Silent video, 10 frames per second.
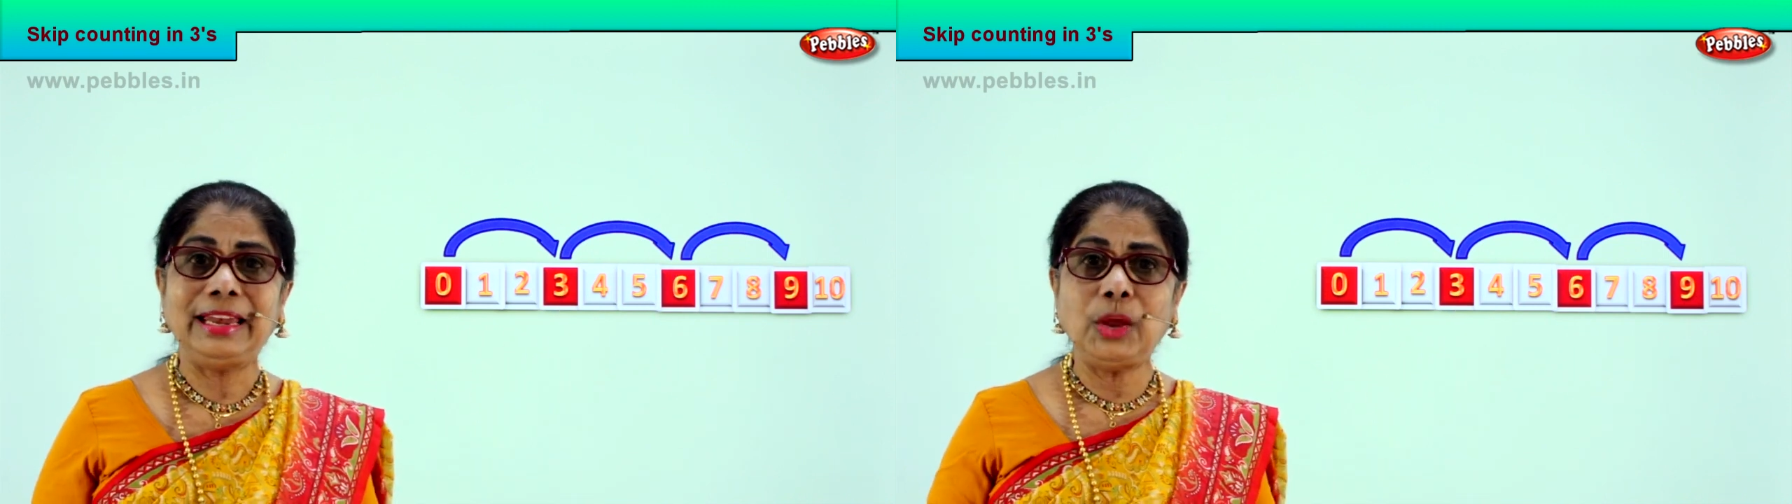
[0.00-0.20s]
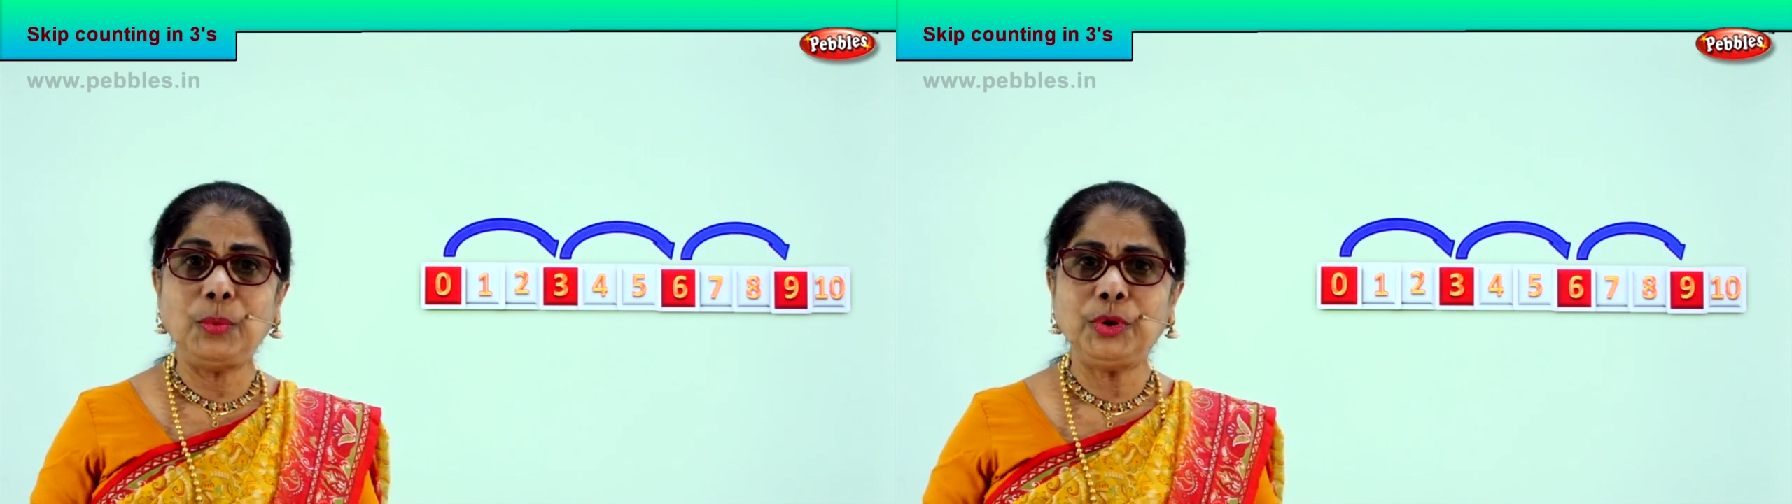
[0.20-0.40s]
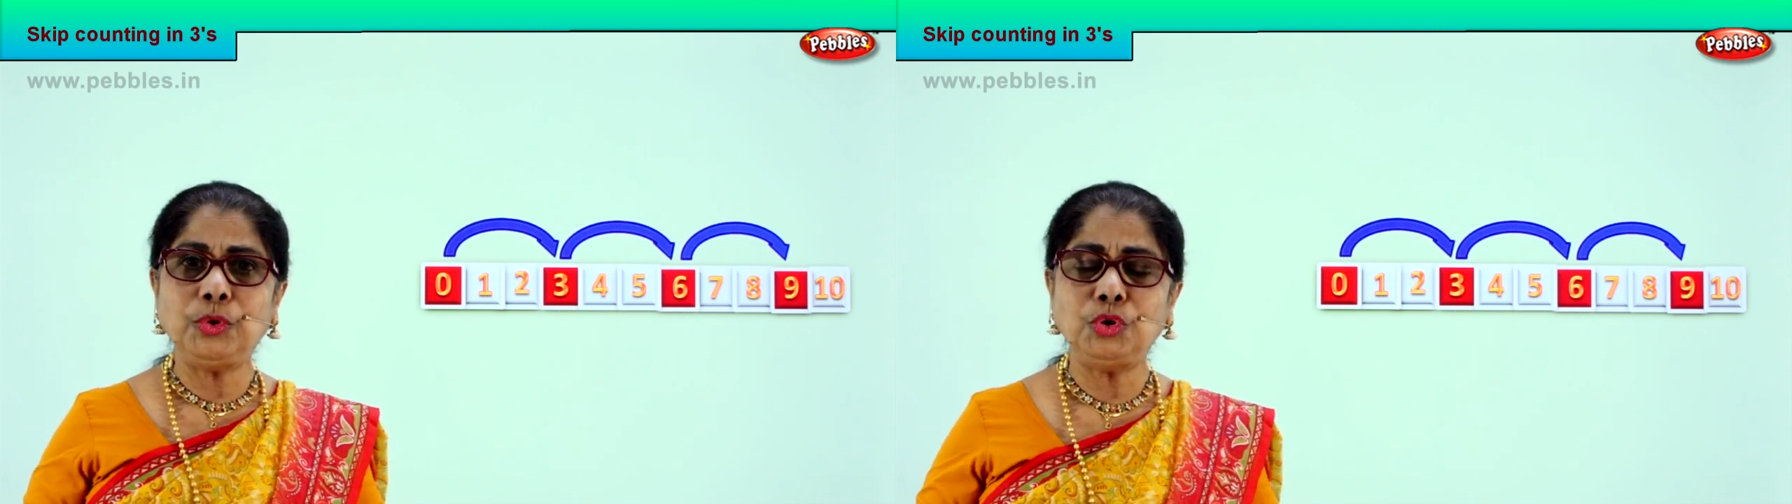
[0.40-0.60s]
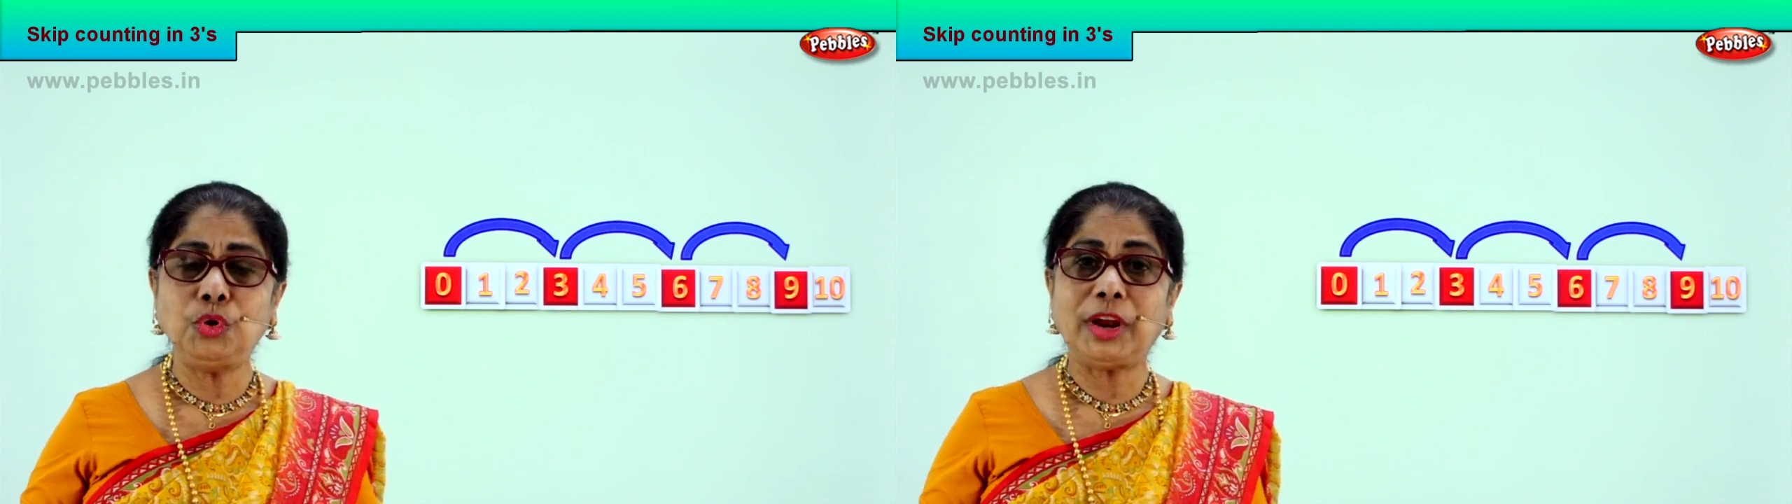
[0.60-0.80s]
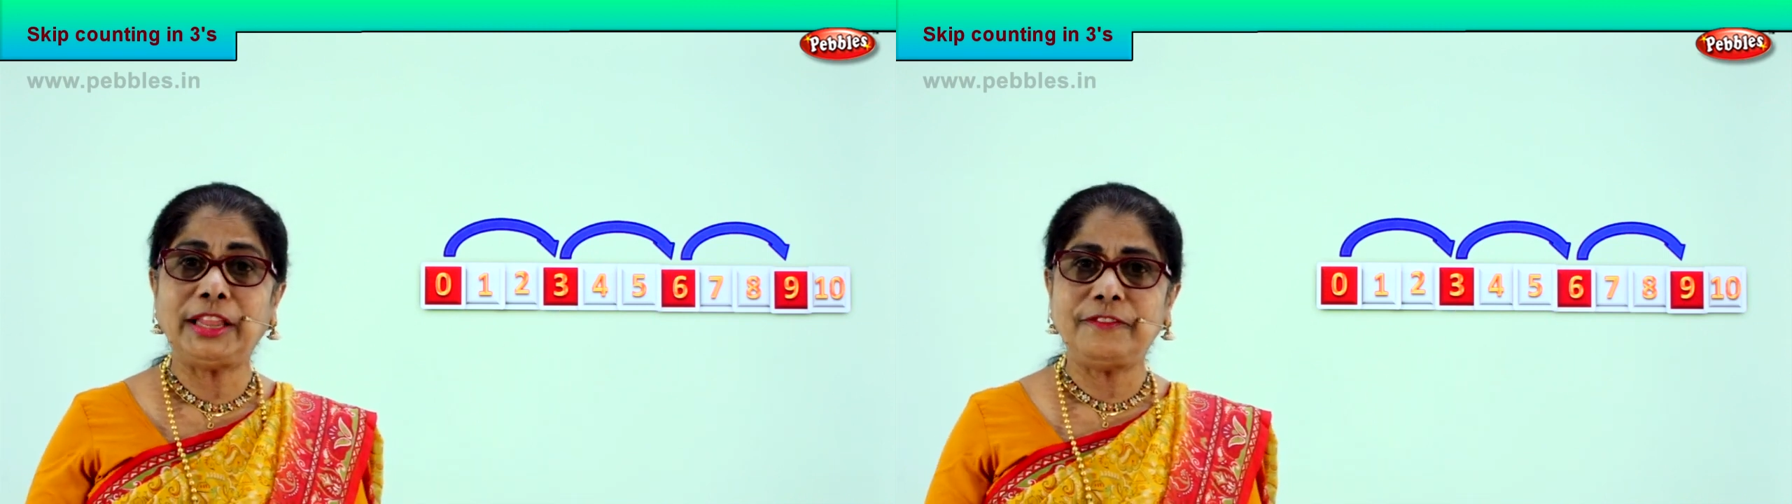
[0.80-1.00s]
Now, we are going to
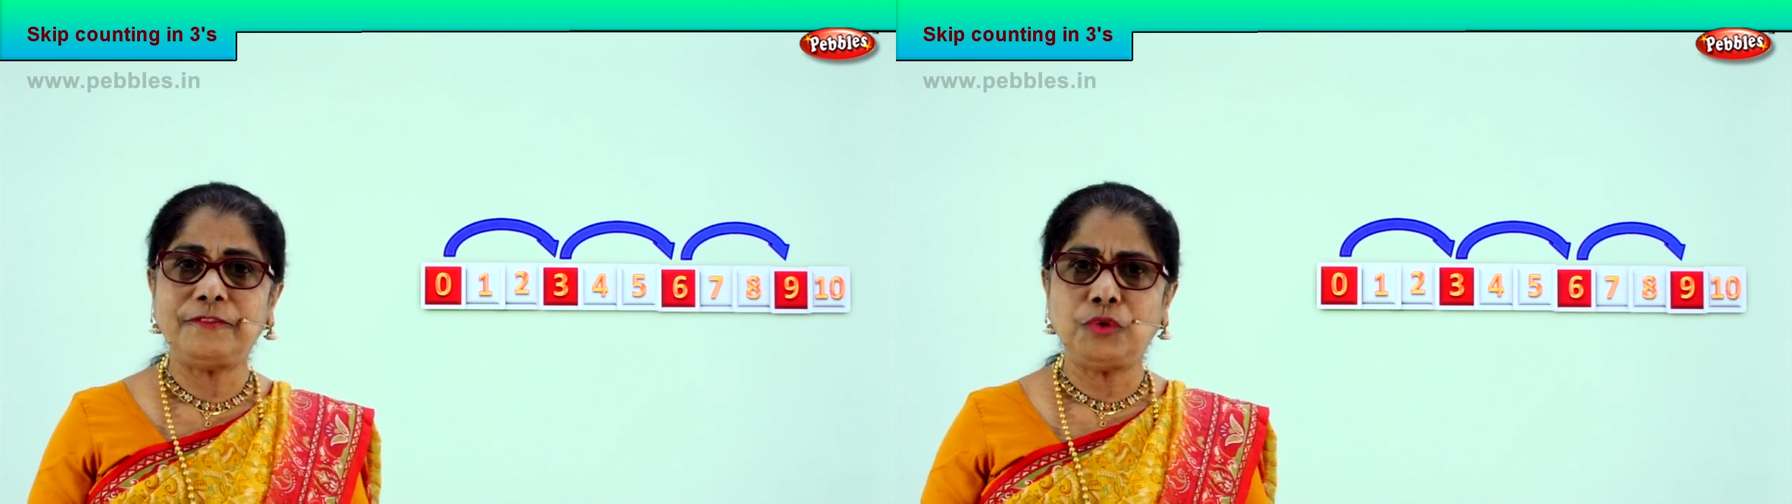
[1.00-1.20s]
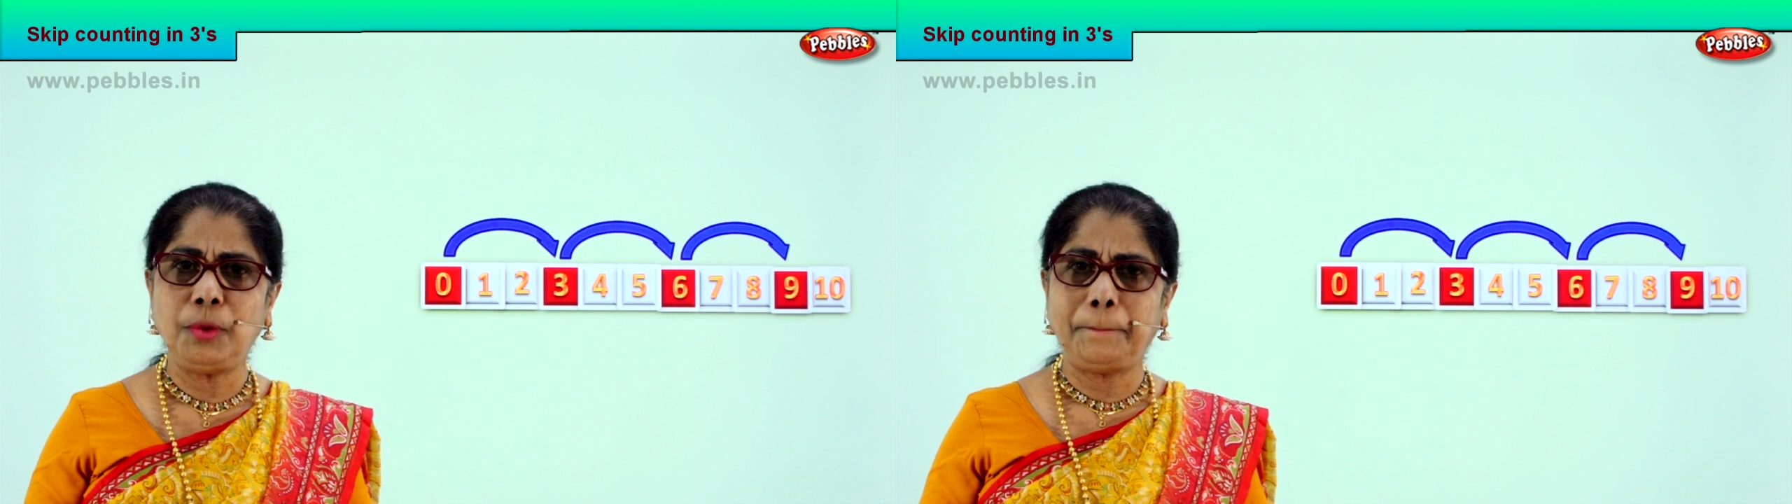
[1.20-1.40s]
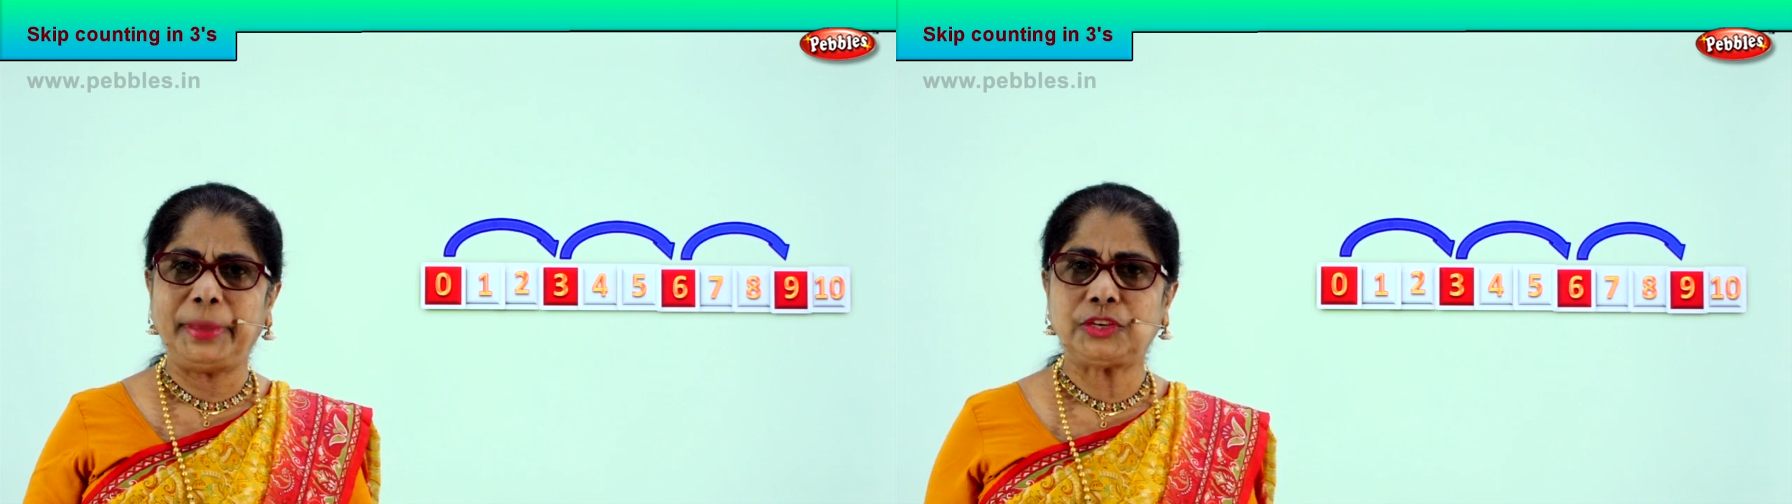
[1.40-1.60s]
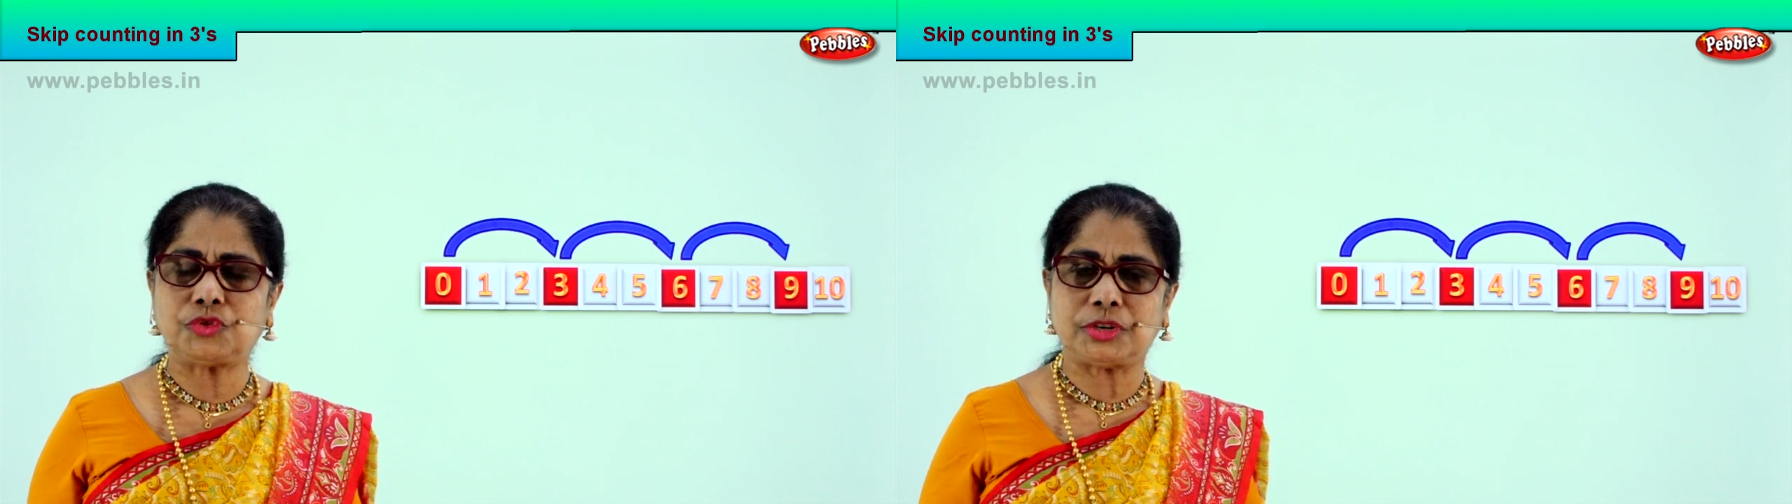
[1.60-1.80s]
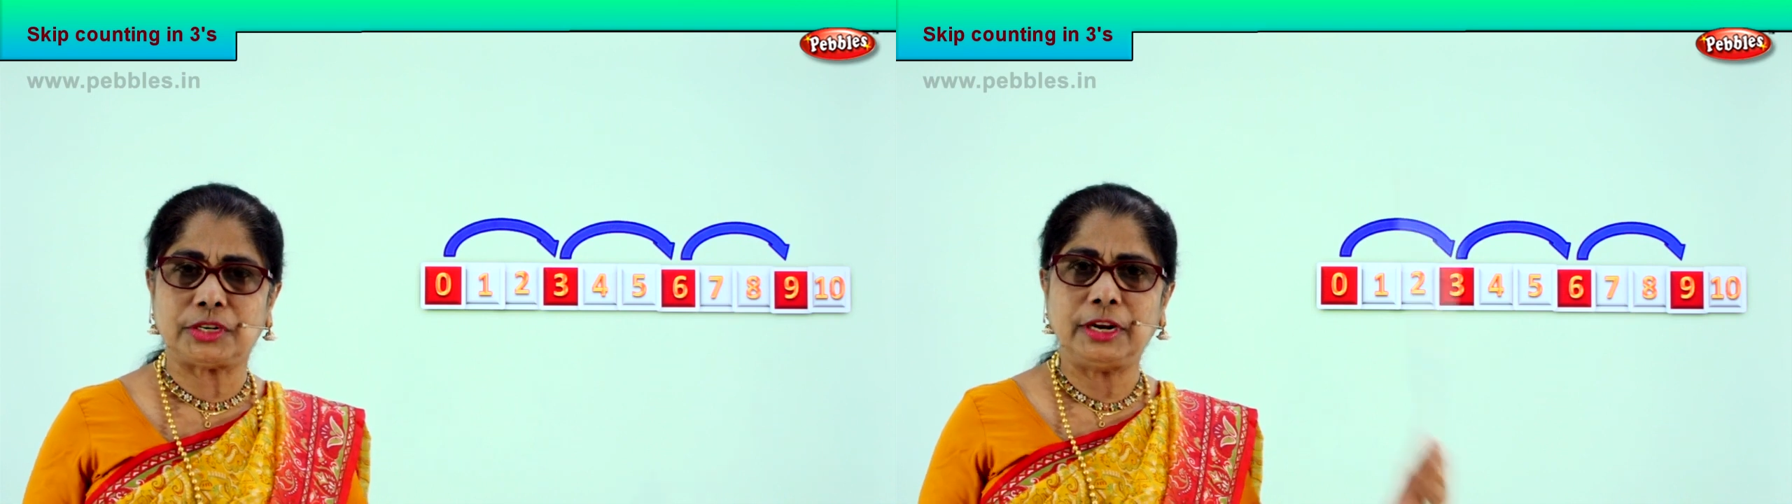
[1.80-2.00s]
look at the full
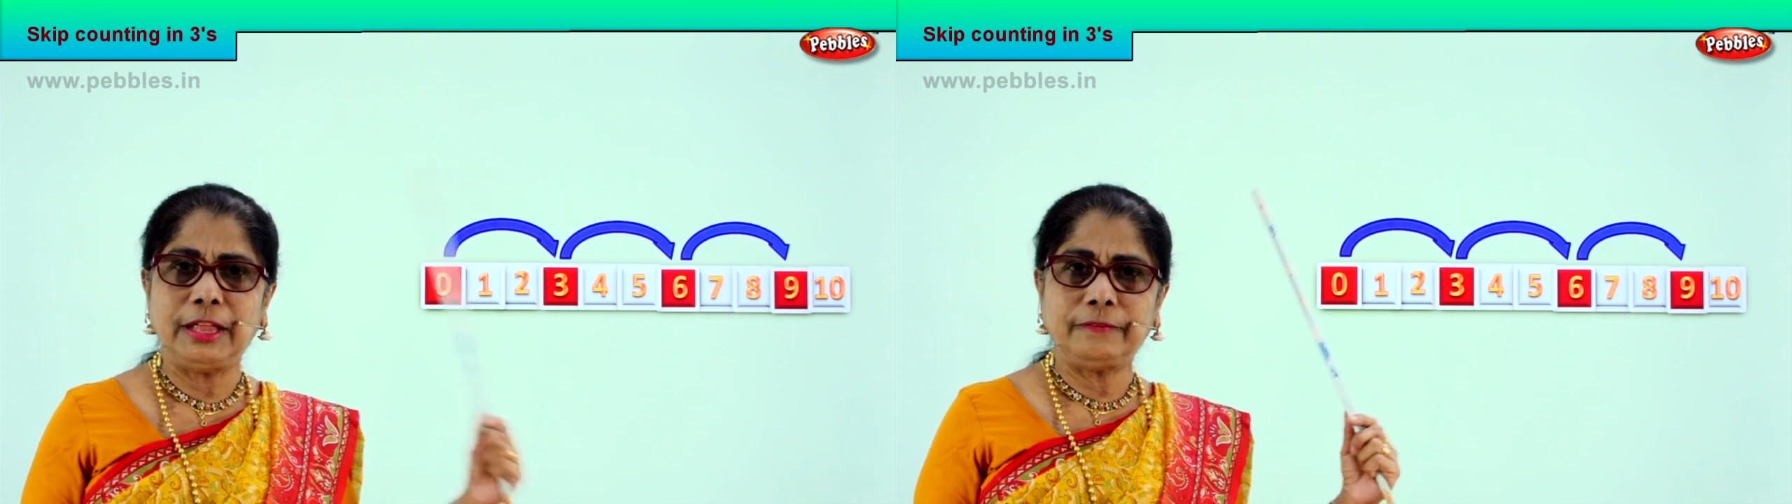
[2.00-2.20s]
picture